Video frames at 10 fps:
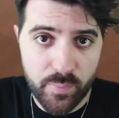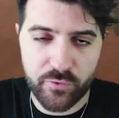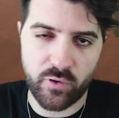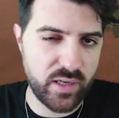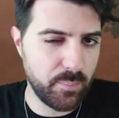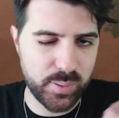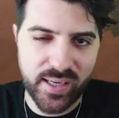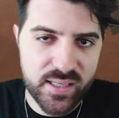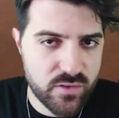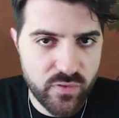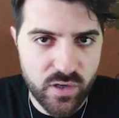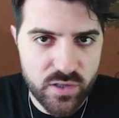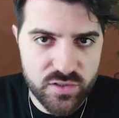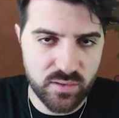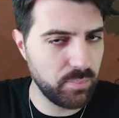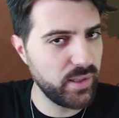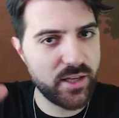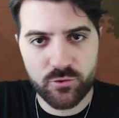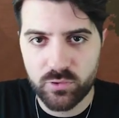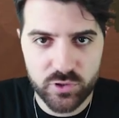If you're in the Blades verse, the
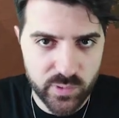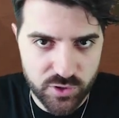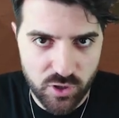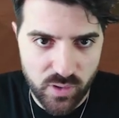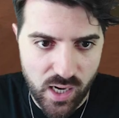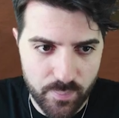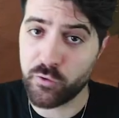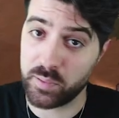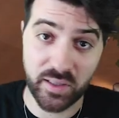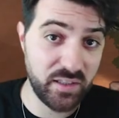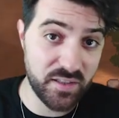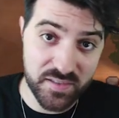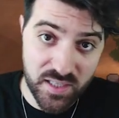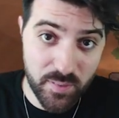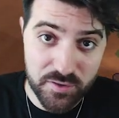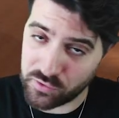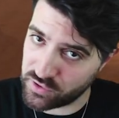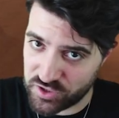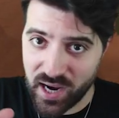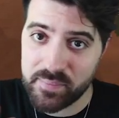Blades rules will show up. If you're playing Yazebas, all
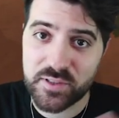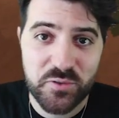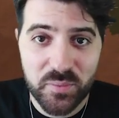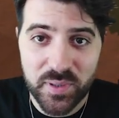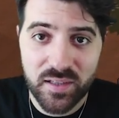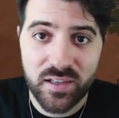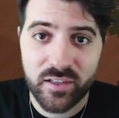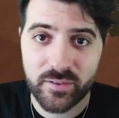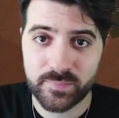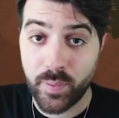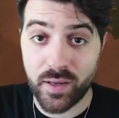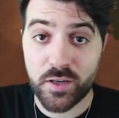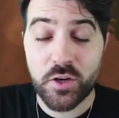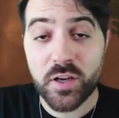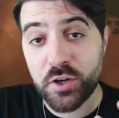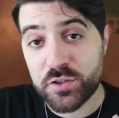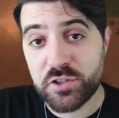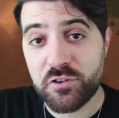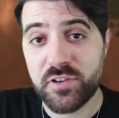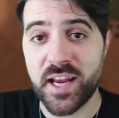the chapters will be here. But you can
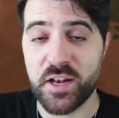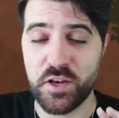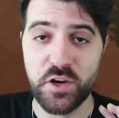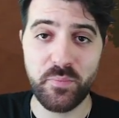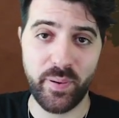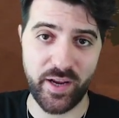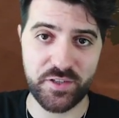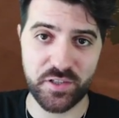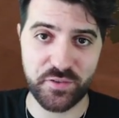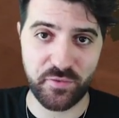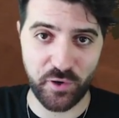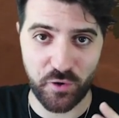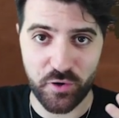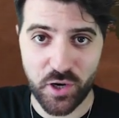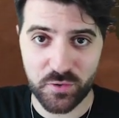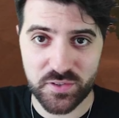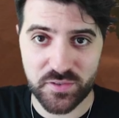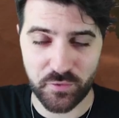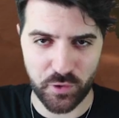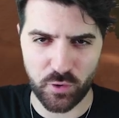also create new pages for your notes,
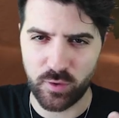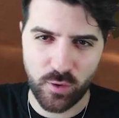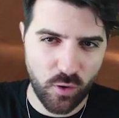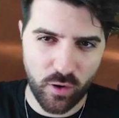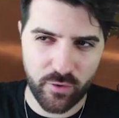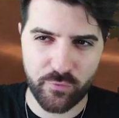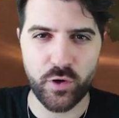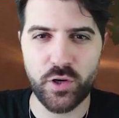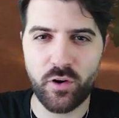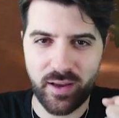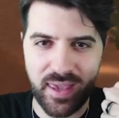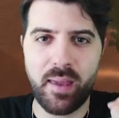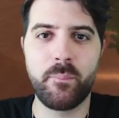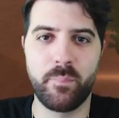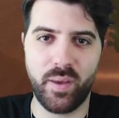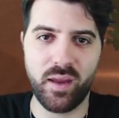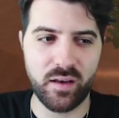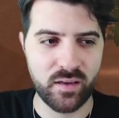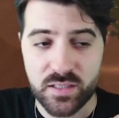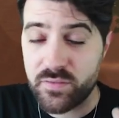for your lore, for your campaign.
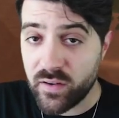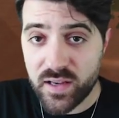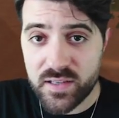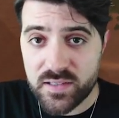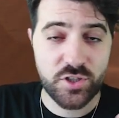It's very easy.